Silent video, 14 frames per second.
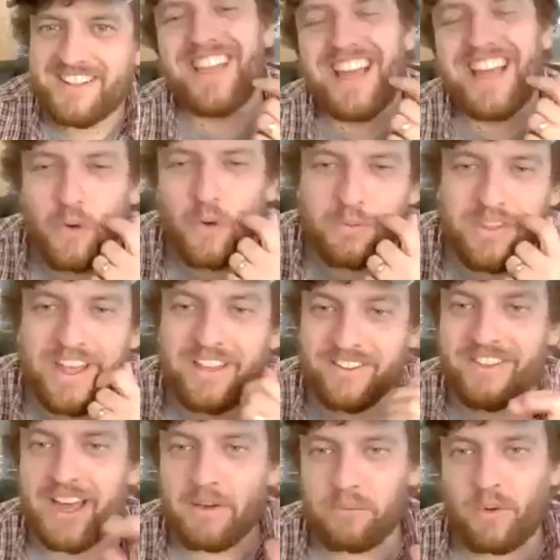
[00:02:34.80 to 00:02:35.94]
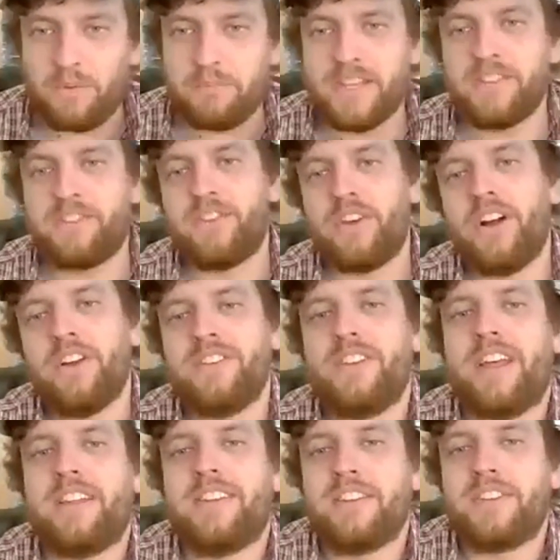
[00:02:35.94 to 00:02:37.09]
that one piece? How long did
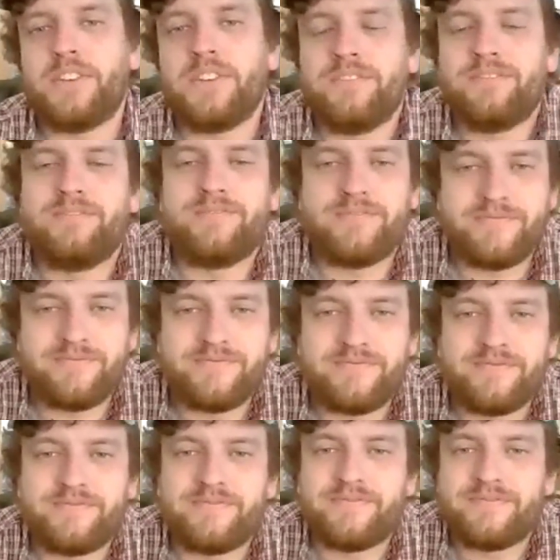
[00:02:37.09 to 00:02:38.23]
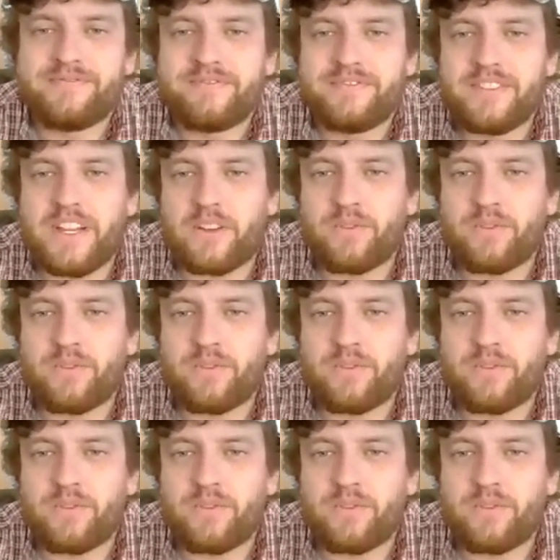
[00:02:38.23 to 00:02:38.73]
that take you? Like